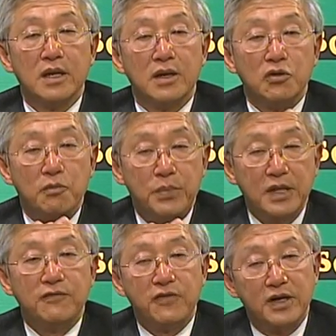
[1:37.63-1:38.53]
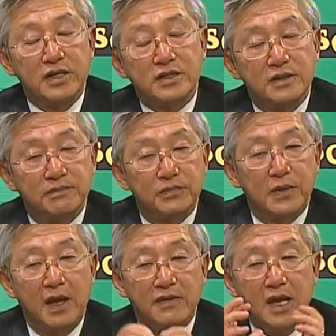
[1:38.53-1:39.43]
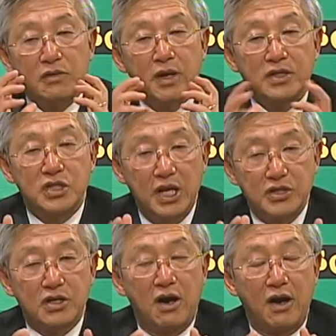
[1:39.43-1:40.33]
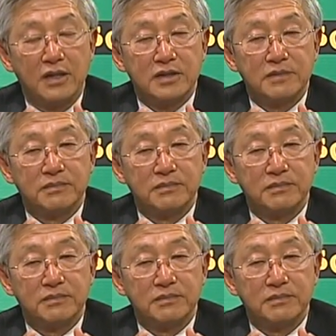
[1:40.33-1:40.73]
you bid first, and then you exchange cards.